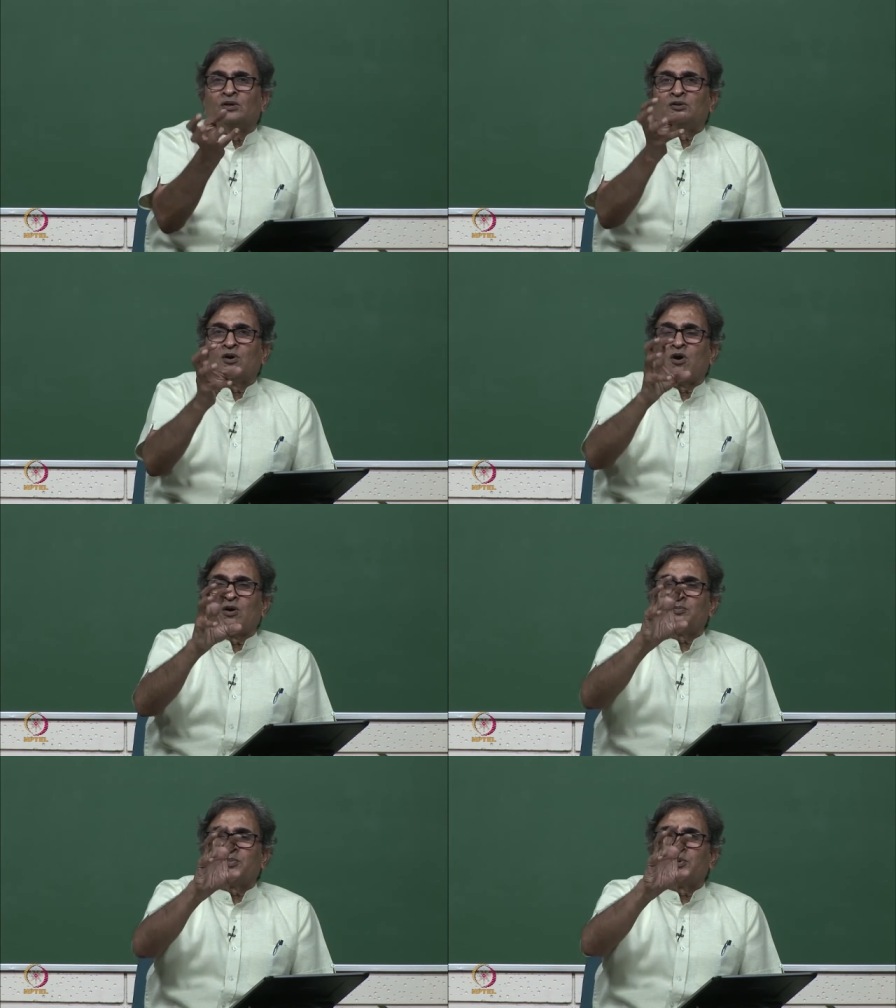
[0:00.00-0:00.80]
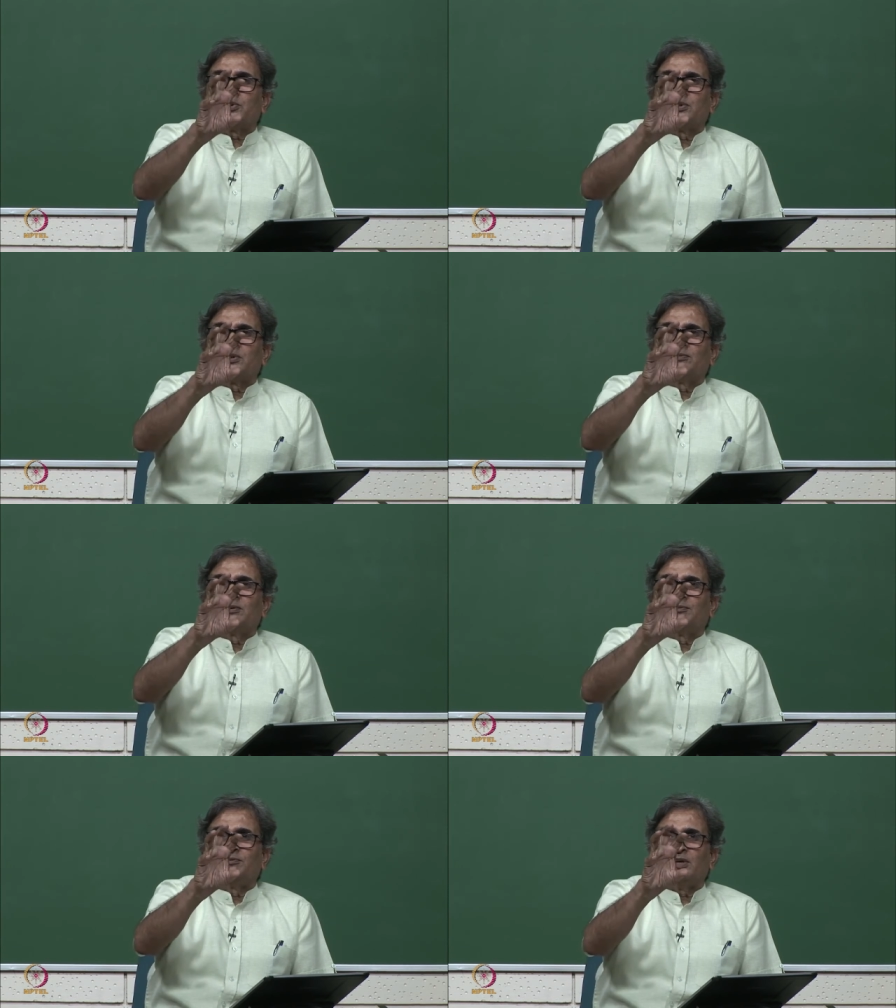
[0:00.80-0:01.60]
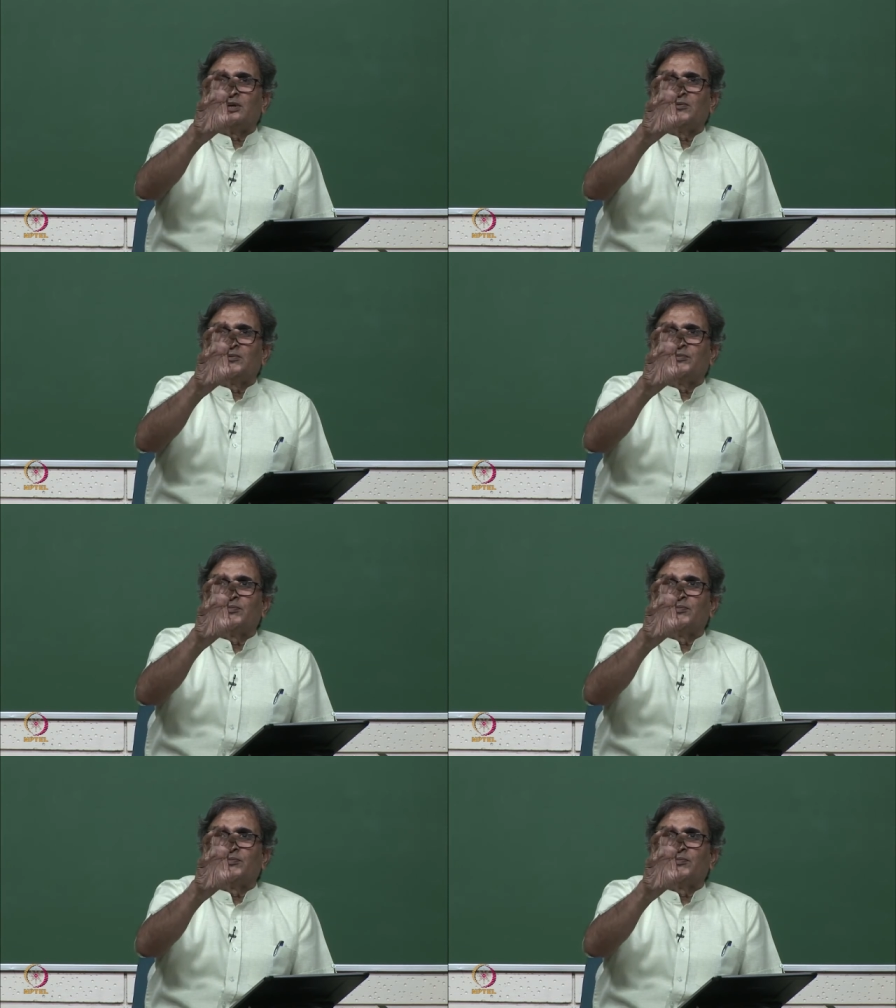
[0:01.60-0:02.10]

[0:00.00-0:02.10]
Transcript: So, hot portion of the wheel